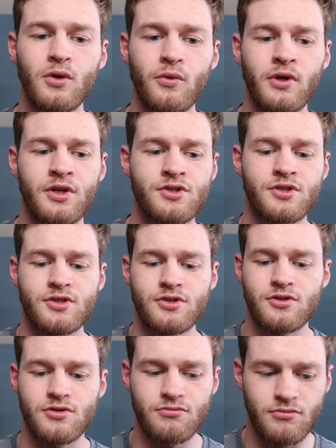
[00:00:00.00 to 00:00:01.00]

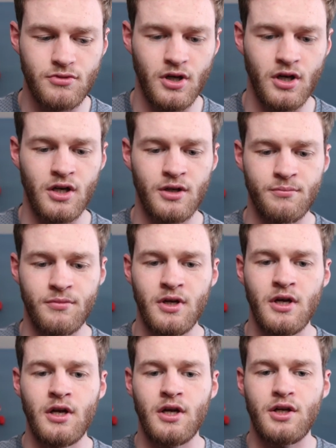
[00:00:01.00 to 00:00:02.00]
which um,
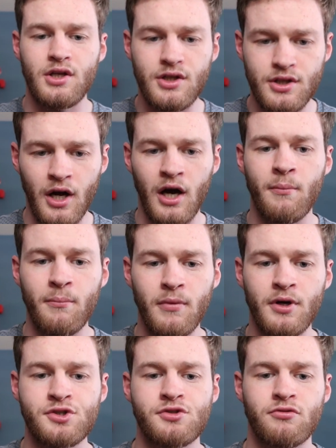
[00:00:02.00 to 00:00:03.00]
not
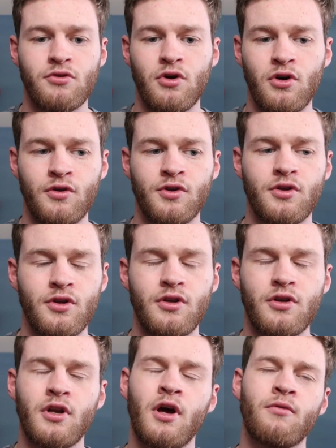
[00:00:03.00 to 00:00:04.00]
much all
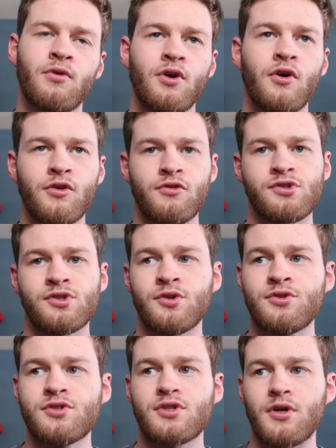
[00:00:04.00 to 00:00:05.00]
not really all the
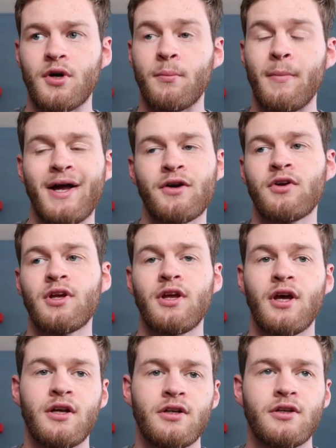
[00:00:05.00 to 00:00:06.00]
results are mattering
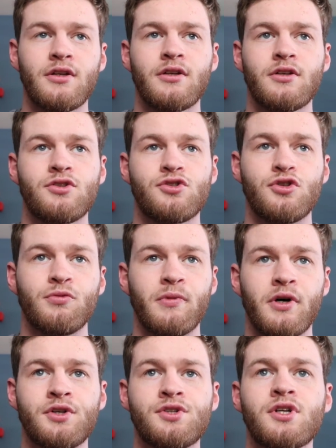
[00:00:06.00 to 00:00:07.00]
yet too
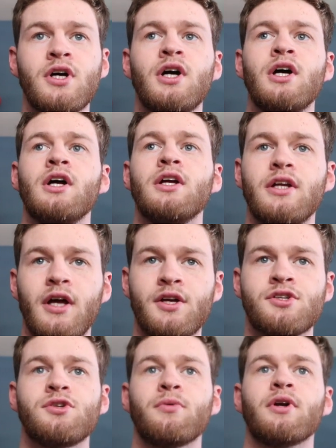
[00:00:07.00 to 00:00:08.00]
much
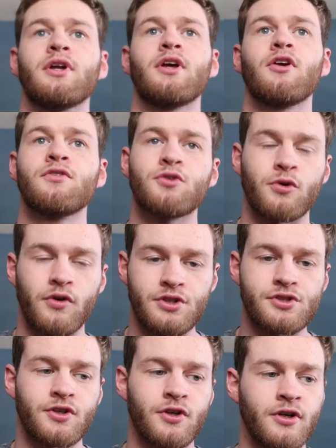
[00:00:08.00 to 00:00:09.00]
yes you want to get off to a great
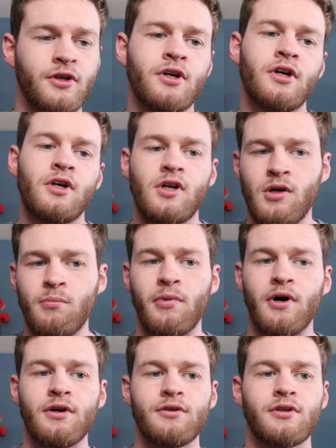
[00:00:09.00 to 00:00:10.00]
start
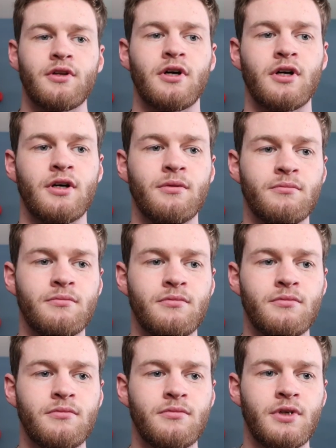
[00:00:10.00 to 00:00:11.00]
but um,
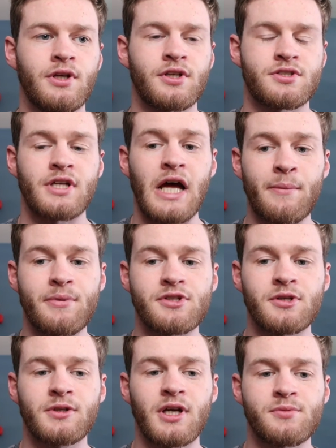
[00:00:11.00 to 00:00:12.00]
it doesn't happen
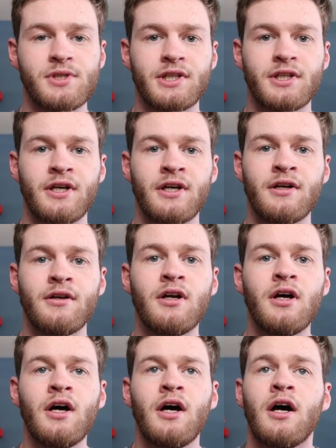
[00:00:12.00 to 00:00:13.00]
sometimes like that
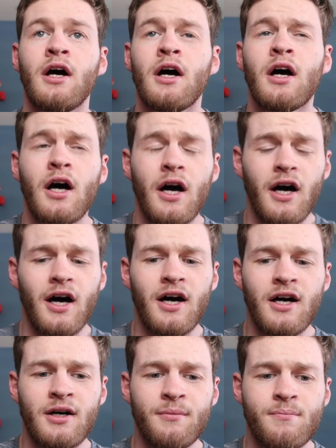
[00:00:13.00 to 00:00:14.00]

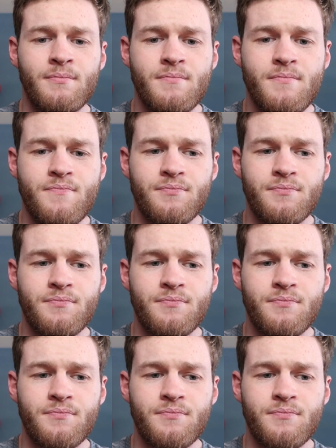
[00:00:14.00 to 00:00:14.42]
um,